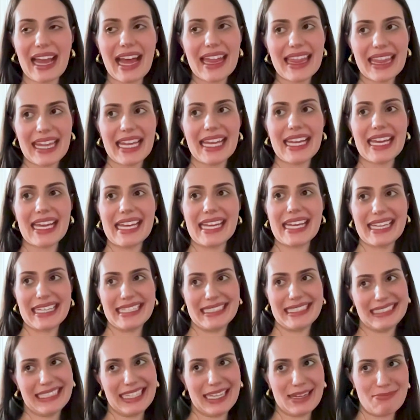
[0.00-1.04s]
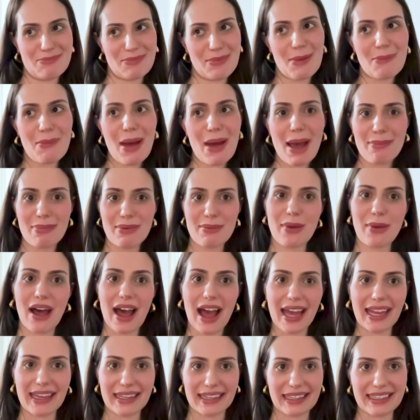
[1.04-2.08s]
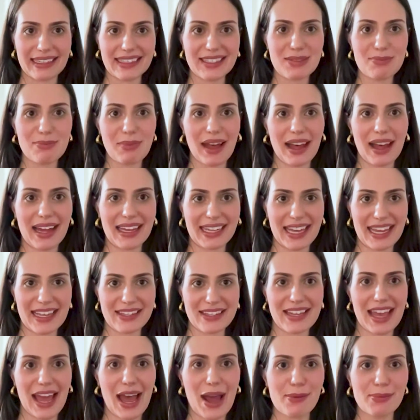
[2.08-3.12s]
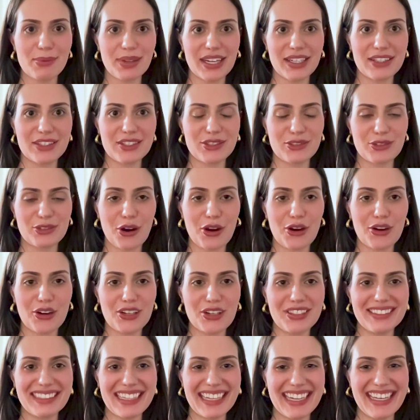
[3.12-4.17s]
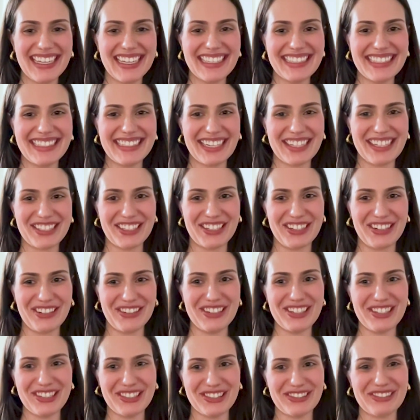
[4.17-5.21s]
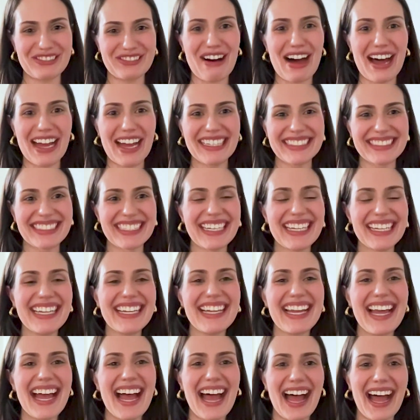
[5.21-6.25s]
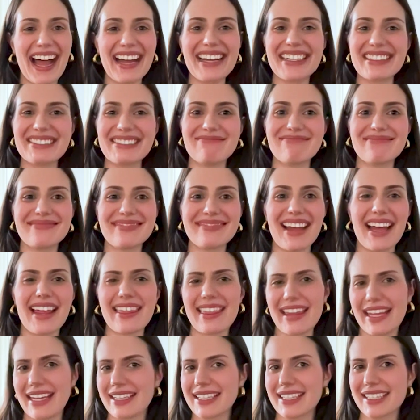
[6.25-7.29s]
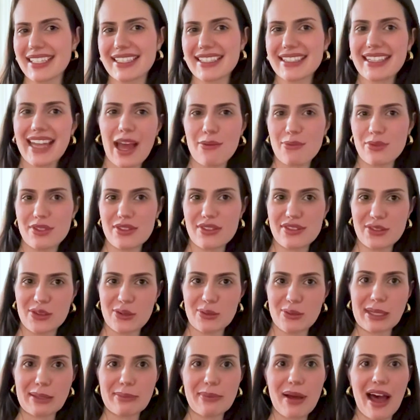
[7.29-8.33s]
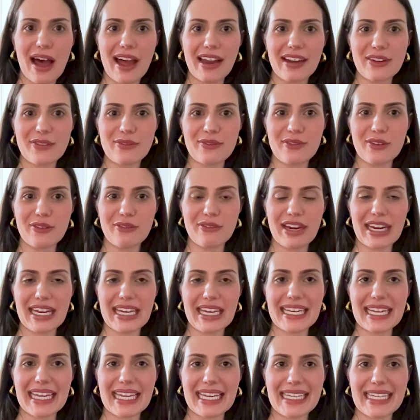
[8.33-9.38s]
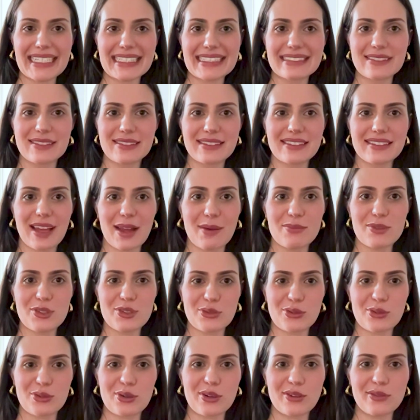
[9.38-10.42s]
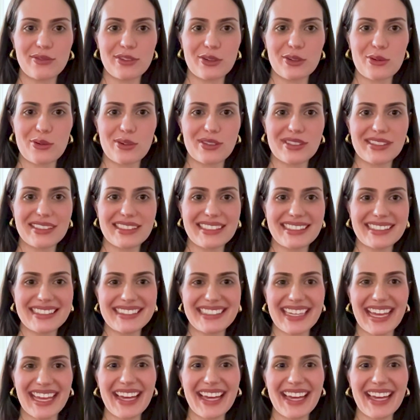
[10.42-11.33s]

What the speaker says: I think I might be biased, but I guess How Brands Grow is such a crucial one. I think that would still be part of the readings, I'm sure, for courses.